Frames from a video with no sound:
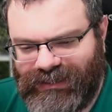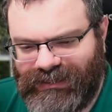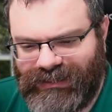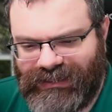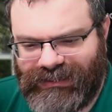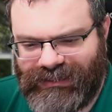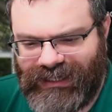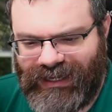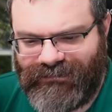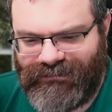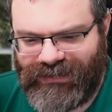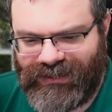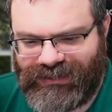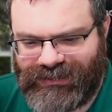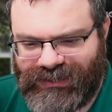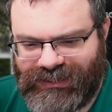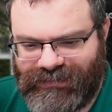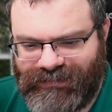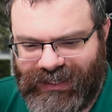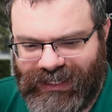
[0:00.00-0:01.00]
did I
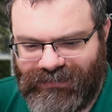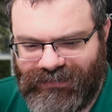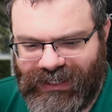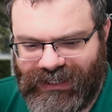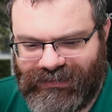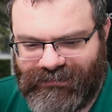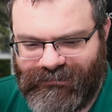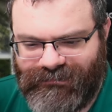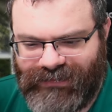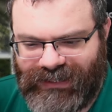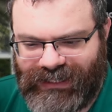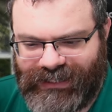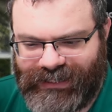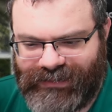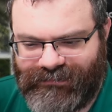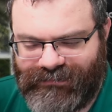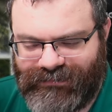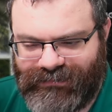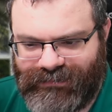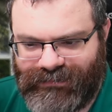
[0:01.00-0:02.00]
finish this span? We got the
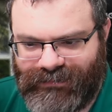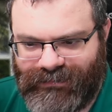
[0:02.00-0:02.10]
five.